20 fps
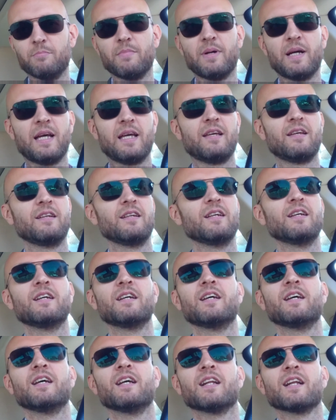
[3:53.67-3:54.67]
may
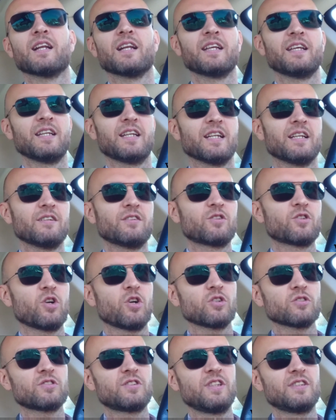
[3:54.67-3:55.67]
lead in
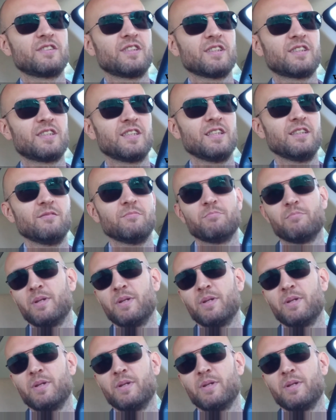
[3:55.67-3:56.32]
toxicity.